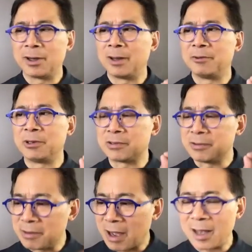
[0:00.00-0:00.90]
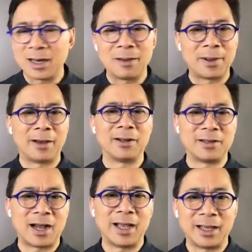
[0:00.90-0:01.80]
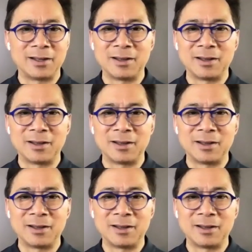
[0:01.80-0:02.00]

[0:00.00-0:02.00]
Hemingway, is not about a diet.